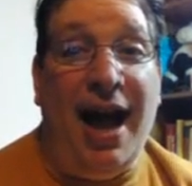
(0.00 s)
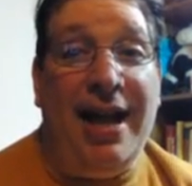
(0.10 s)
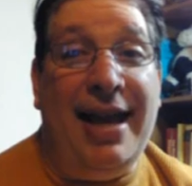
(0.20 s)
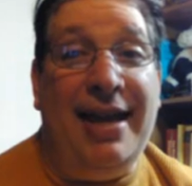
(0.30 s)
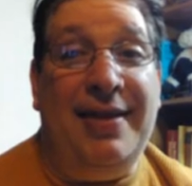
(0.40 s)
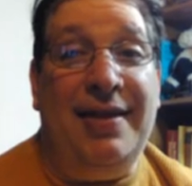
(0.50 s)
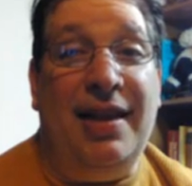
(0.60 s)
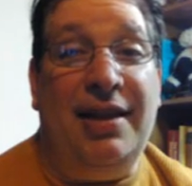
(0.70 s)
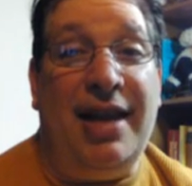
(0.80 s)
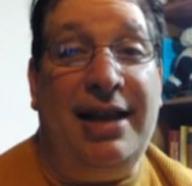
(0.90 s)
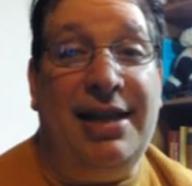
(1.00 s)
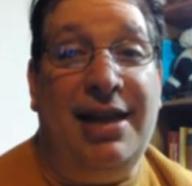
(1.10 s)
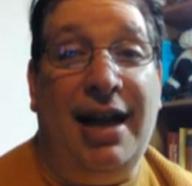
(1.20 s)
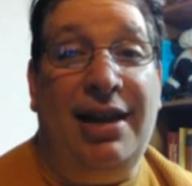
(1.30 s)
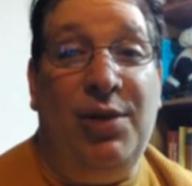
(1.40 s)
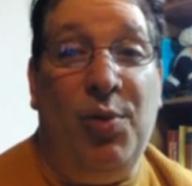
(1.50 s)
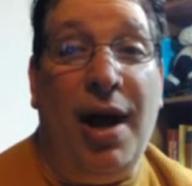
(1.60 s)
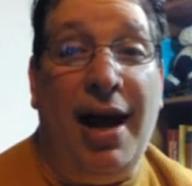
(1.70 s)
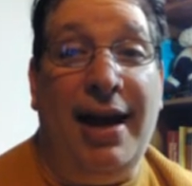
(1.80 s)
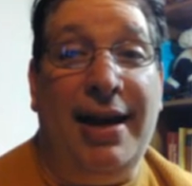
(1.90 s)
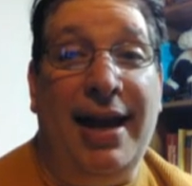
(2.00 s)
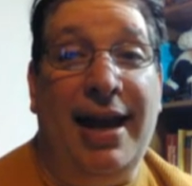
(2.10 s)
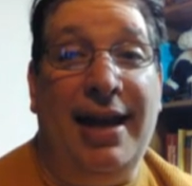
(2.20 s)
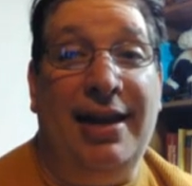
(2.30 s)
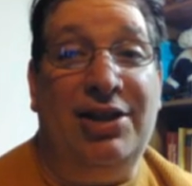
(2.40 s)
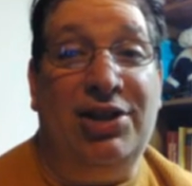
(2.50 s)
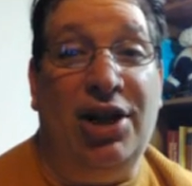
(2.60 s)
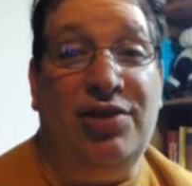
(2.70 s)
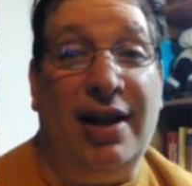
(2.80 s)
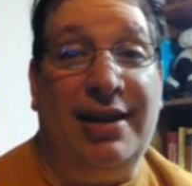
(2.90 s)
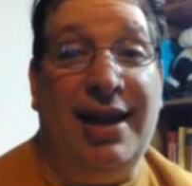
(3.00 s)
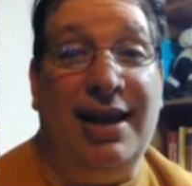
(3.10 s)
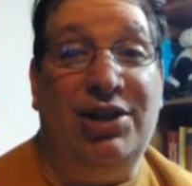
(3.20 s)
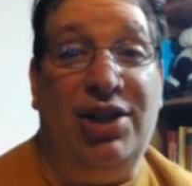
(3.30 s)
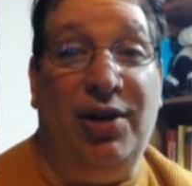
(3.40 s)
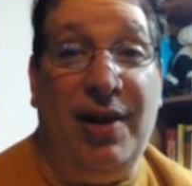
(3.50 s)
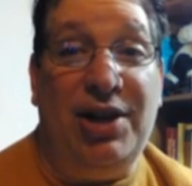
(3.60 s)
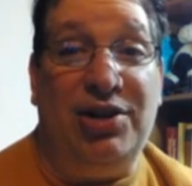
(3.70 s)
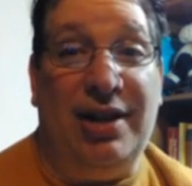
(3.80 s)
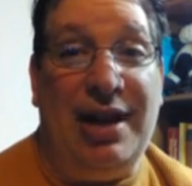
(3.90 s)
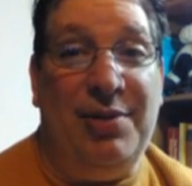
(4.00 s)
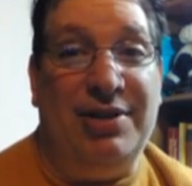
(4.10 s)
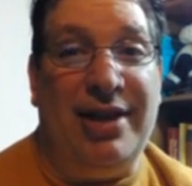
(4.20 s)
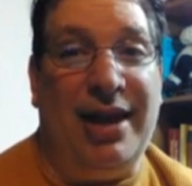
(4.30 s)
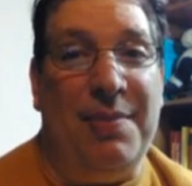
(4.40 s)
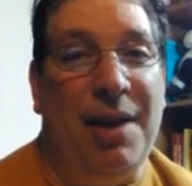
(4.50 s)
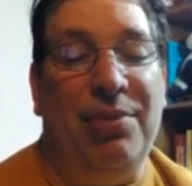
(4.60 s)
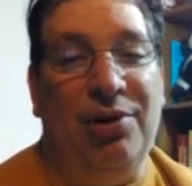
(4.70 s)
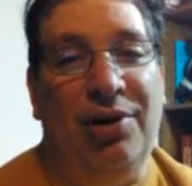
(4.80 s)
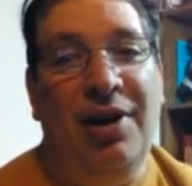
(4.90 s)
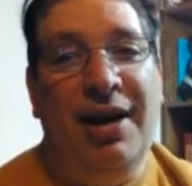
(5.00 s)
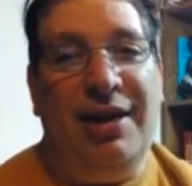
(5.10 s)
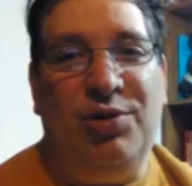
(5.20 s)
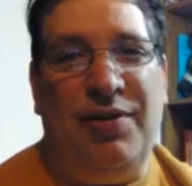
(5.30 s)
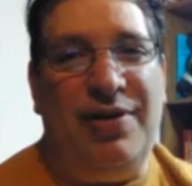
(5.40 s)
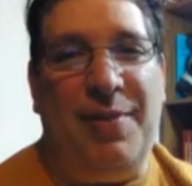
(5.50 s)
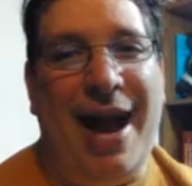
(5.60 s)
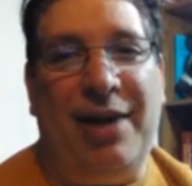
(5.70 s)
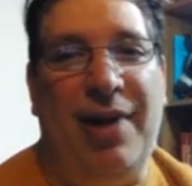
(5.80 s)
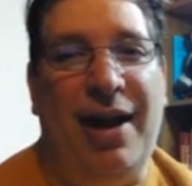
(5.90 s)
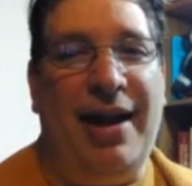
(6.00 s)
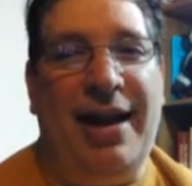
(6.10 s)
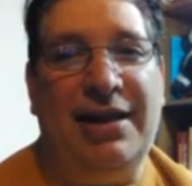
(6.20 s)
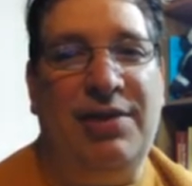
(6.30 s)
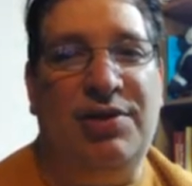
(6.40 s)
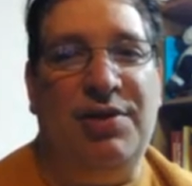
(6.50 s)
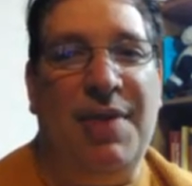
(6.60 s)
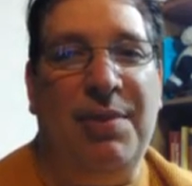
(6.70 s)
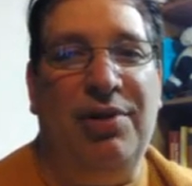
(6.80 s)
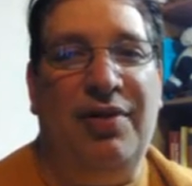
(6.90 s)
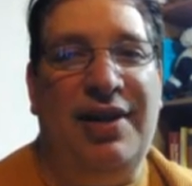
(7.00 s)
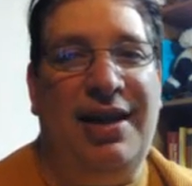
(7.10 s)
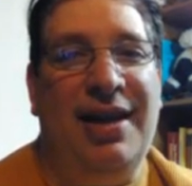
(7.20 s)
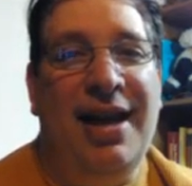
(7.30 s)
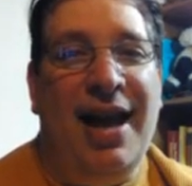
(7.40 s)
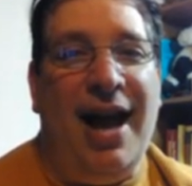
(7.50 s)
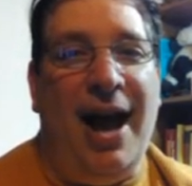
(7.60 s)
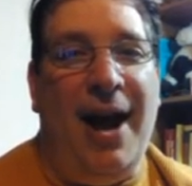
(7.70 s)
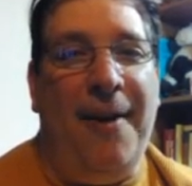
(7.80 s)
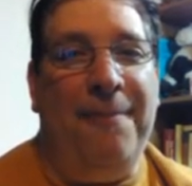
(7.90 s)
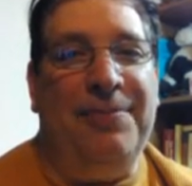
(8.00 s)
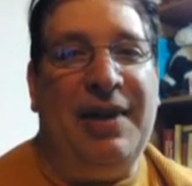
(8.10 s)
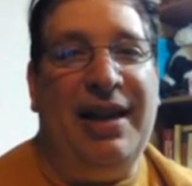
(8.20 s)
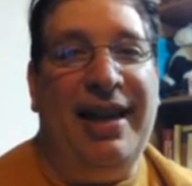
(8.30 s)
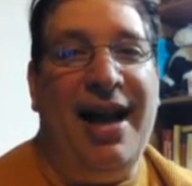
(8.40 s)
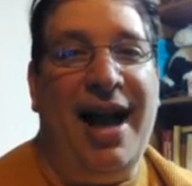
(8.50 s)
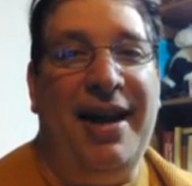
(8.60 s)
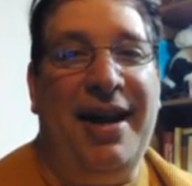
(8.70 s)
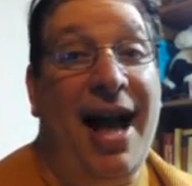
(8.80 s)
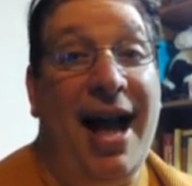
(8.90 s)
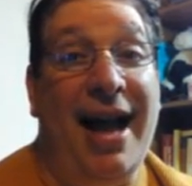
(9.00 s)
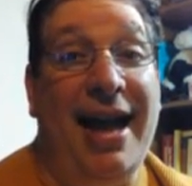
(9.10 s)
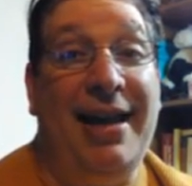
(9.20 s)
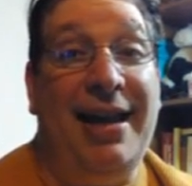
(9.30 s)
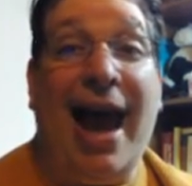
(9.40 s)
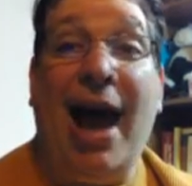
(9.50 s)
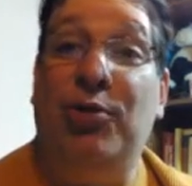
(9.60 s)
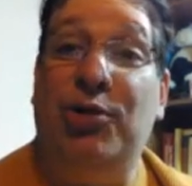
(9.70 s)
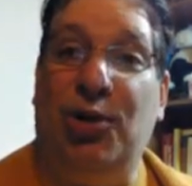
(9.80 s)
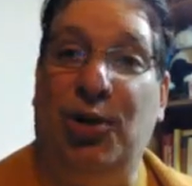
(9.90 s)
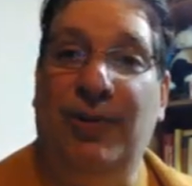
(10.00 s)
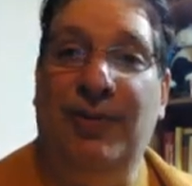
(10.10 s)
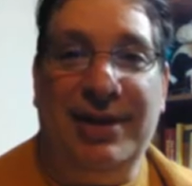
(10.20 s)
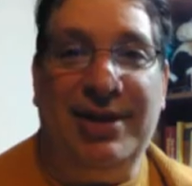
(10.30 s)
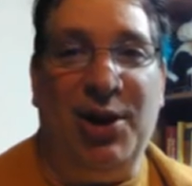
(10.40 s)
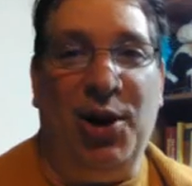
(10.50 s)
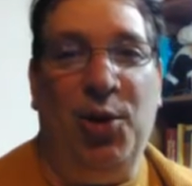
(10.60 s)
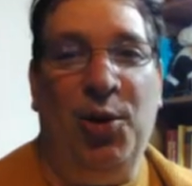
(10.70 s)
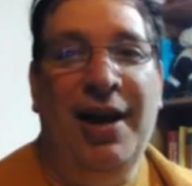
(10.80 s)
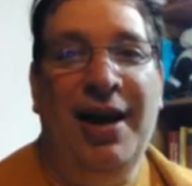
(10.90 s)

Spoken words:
in 1991 in Star Trek The Next Generation. He was like a member, sort of in the background, I guess. He was a member of the Klingon High Council. So,